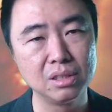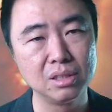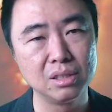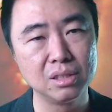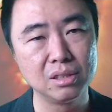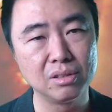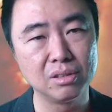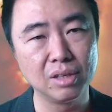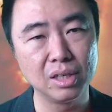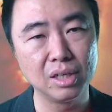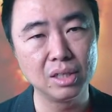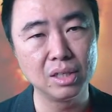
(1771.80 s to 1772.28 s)

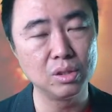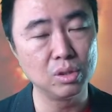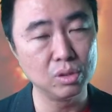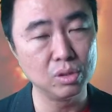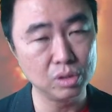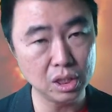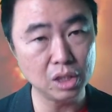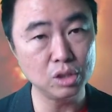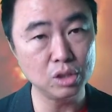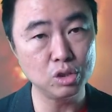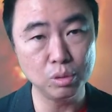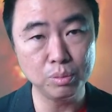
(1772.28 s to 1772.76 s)

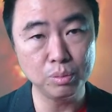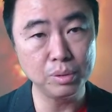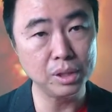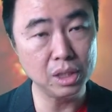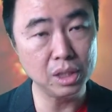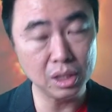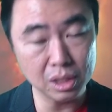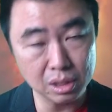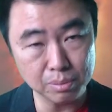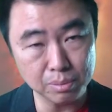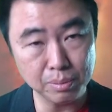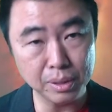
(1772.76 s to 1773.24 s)

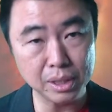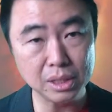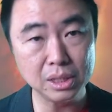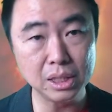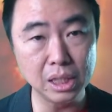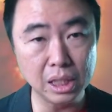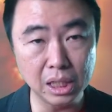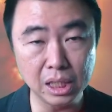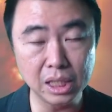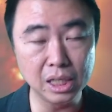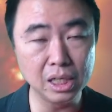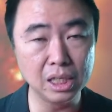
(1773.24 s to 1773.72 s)
ChatGPT is
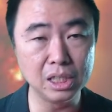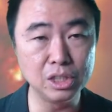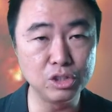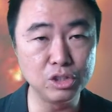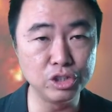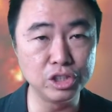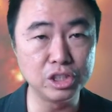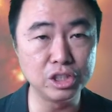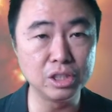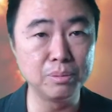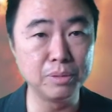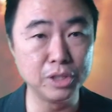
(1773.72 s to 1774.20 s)
basically a
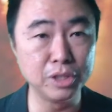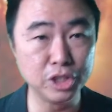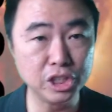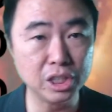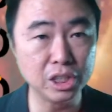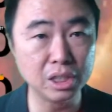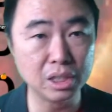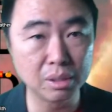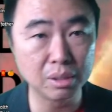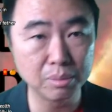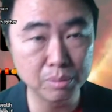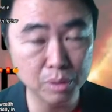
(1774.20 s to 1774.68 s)
literature
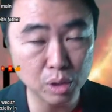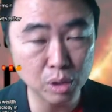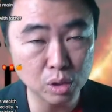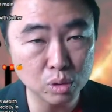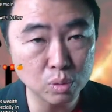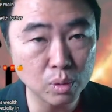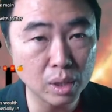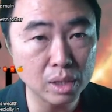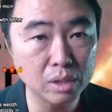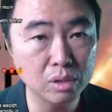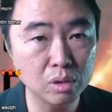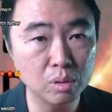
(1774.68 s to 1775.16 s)
machine, because
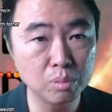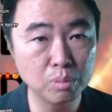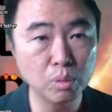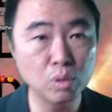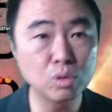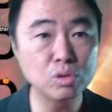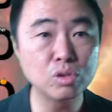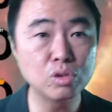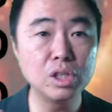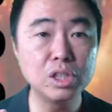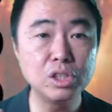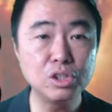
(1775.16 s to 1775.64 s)
why?
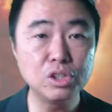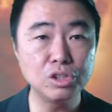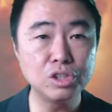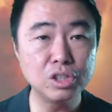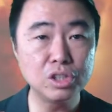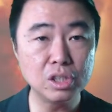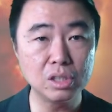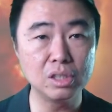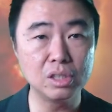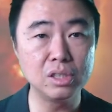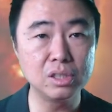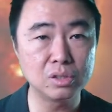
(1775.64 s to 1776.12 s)
Most
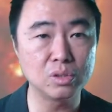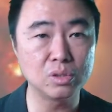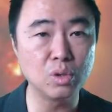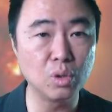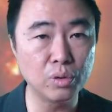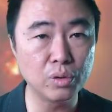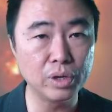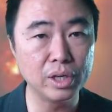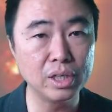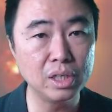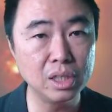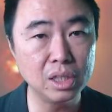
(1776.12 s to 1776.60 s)
literature is
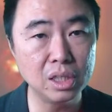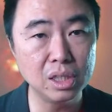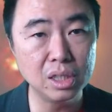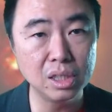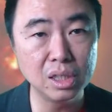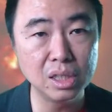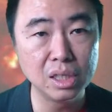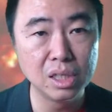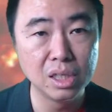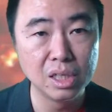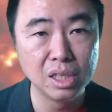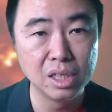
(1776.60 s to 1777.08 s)

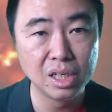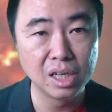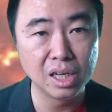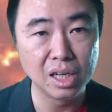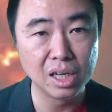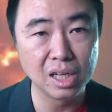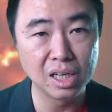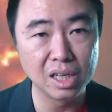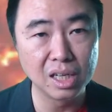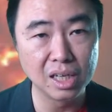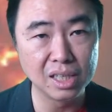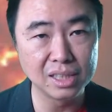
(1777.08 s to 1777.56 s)
already
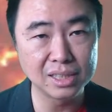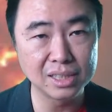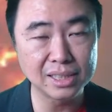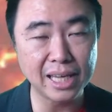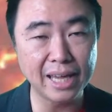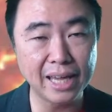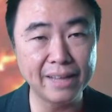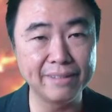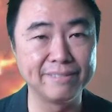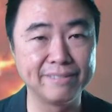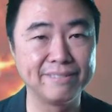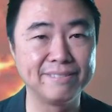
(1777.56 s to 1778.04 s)

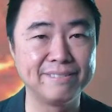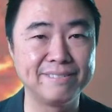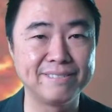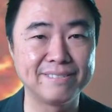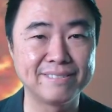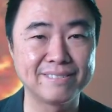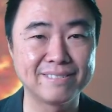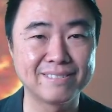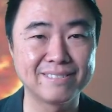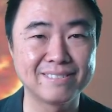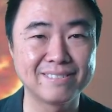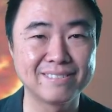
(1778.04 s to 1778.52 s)
scanned.
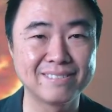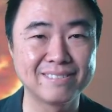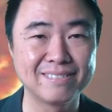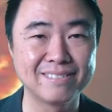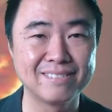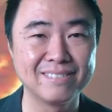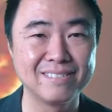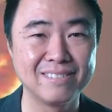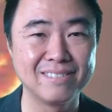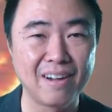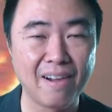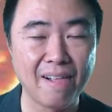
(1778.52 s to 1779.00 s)

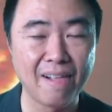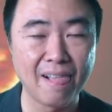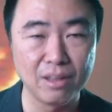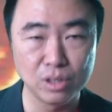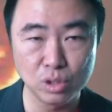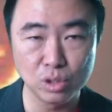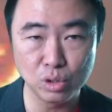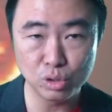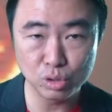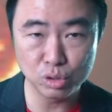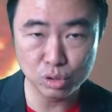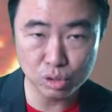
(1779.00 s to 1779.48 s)

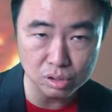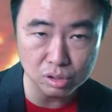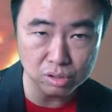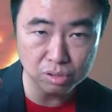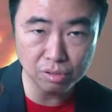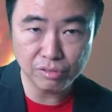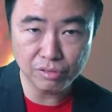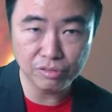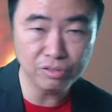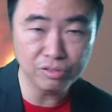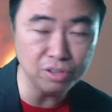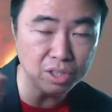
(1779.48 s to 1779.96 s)
So you just
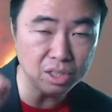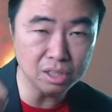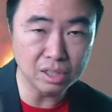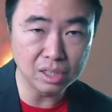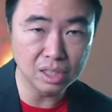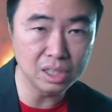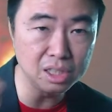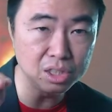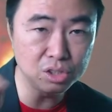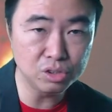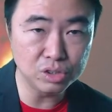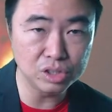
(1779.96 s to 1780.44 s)
feed the
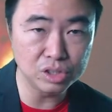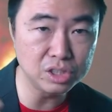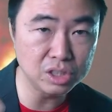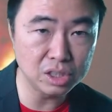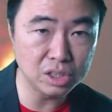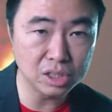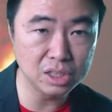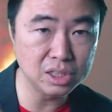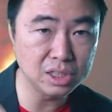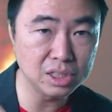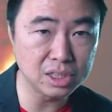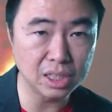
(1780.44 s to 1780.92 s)
literature
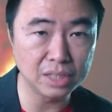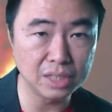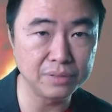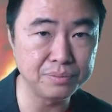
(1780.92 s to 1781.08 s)
inside.